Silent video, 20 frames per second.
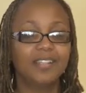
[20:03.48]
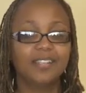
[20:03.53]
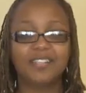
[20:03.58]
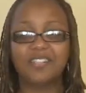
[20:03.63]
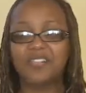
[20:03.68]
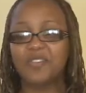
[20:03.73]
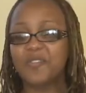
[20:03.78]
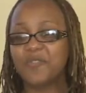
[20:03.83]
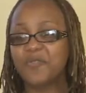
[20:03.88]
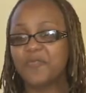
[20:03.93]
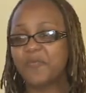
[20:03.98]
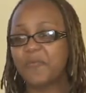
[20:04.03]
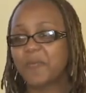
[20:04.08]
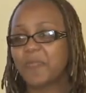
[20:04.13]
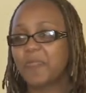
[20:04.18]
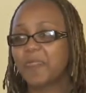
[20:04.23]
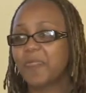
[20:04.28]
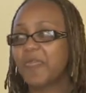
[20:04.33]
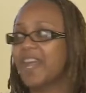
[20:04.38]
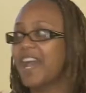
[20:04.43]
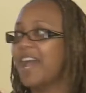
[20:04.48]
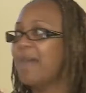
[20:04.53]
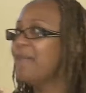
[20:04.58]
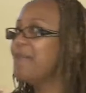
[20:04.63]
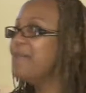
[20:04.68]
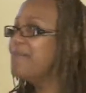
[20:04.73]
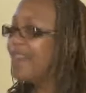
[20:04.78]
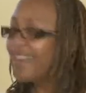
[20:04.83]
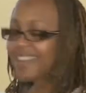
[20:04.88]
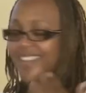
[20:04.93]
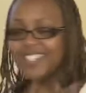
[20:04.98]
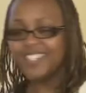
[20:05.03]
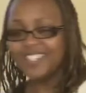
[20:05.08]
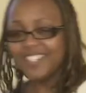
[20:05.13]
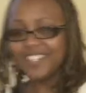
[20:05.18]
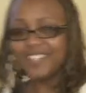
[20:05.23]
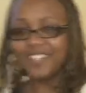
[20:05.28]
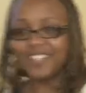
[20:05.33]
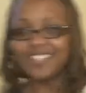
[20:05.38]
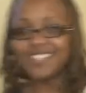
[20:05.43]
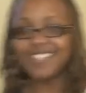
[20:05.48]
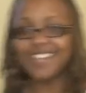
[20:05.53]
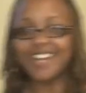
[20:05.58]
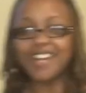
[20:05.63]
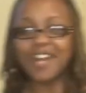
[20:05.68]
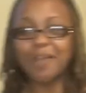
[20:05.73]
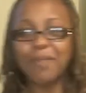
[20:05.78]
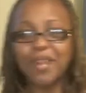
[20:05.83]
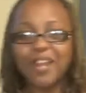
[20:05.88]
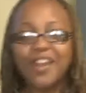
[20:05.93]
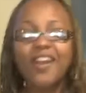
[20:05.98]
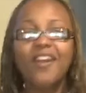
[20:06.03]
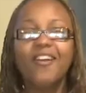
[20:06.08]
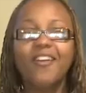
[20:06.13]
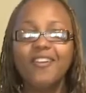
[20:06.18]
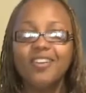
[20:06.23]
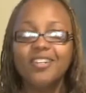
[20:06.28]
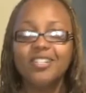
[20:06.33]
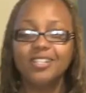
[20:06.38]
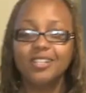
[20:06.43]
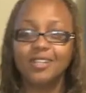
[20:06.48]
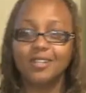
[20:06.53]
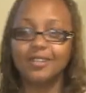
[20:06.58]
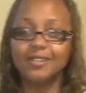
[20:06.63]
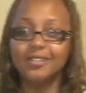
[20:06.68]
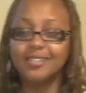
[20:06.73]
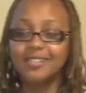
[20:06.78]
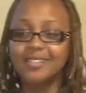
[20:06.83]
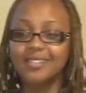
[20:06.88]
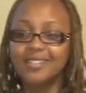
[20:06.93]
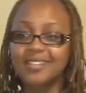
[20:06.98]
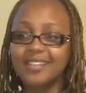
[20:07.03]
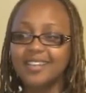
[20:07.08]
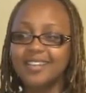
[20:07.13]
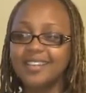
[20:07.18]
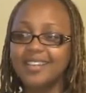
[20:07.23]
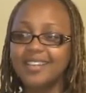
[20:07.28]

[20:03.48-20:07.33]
So I'm admonishing us and I'm encouraging us